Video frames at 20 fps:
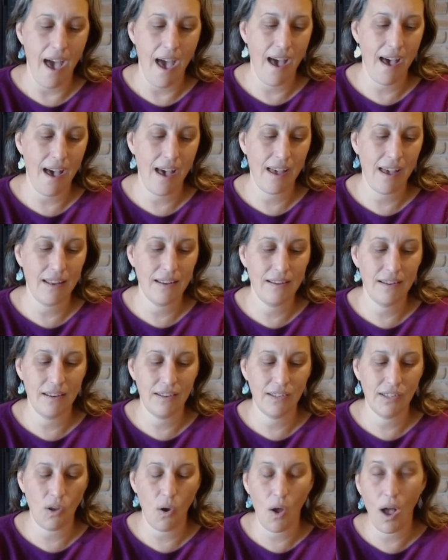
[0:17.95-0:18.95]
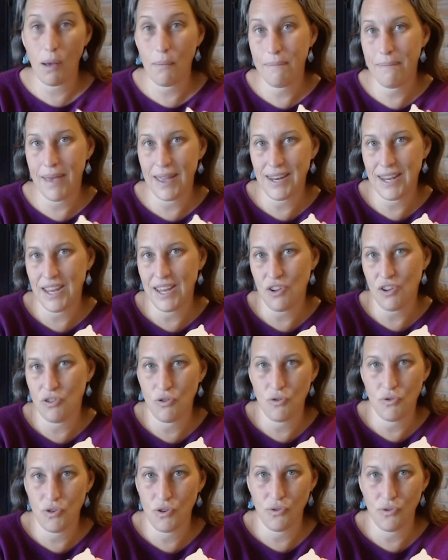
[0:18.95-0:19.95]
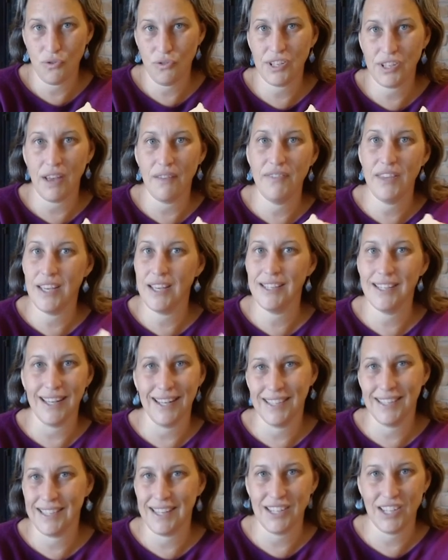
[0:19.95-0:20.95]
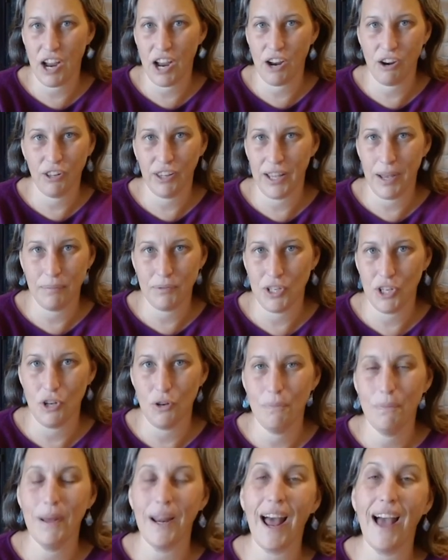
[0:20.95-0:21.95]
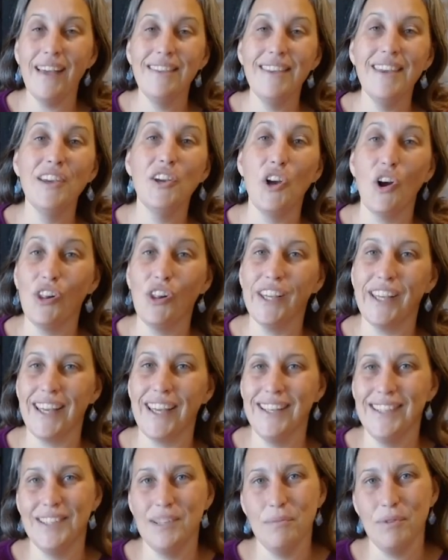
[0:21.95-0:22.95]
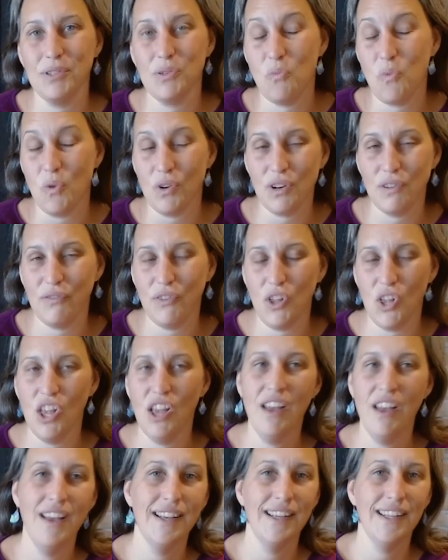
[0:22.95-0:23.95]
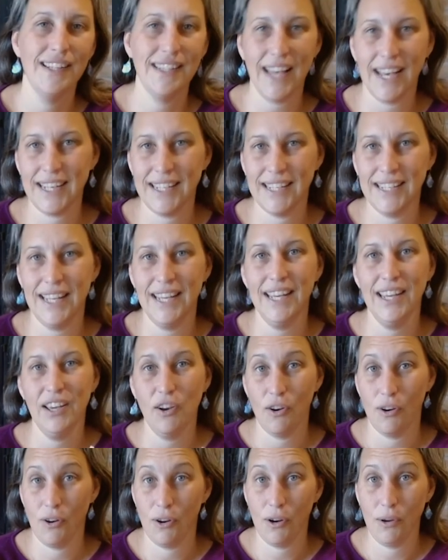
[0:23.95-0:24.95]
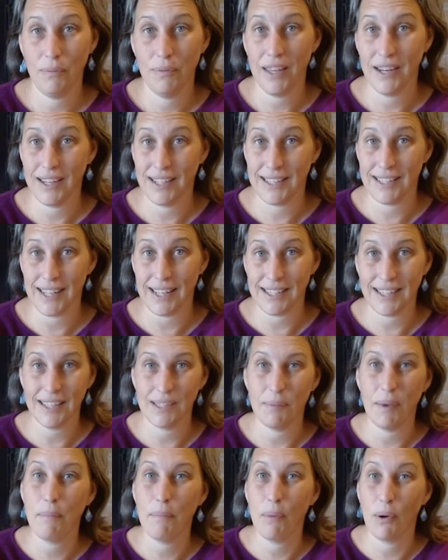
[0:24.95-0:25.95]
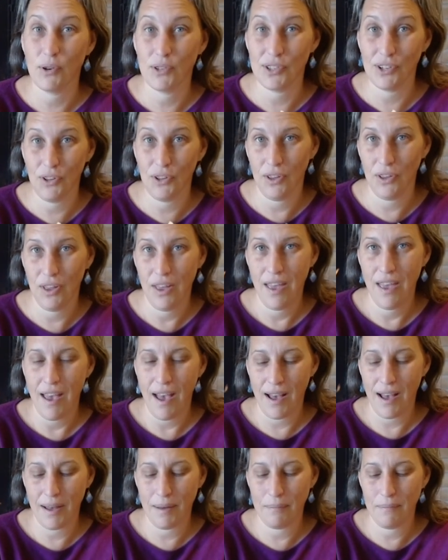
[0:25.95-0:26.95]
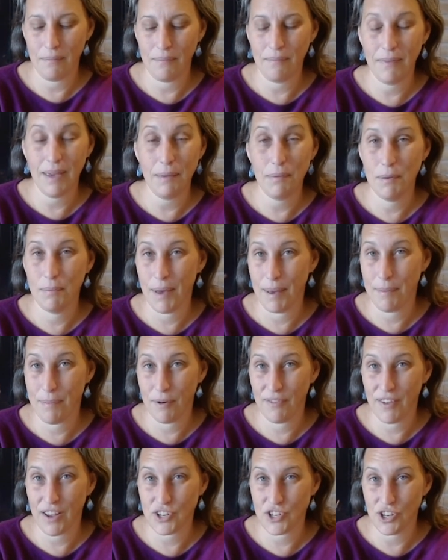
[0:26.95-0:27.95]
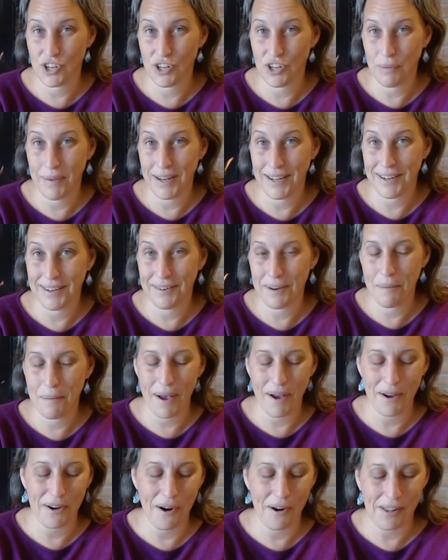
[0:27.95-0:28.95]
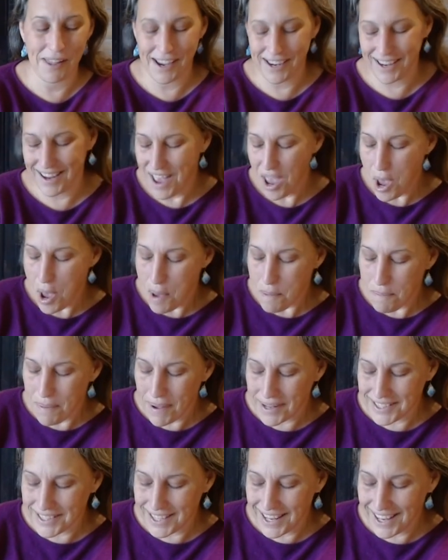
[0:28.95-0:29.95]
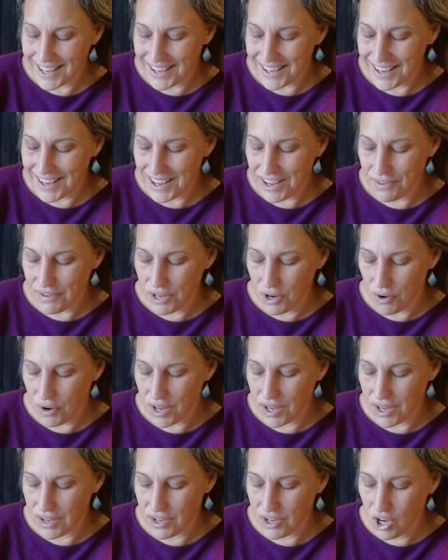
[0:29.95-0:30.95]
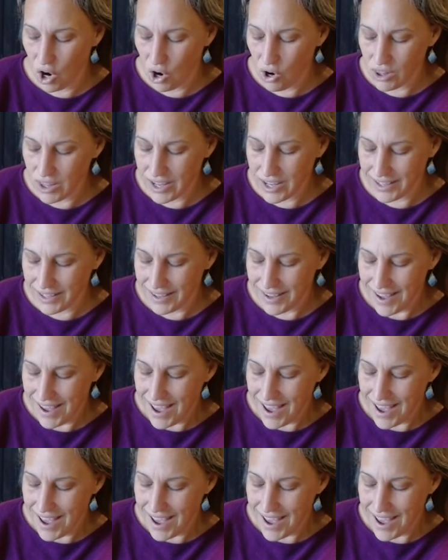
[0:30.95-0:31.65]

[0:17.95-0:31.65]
And so, how many you use of these is entirely up to you. But I think garlic is the most wonderful, sexy herb that exists. That's my personal, um, maybe my professional opinion about garlic. But uh, you know, garlic.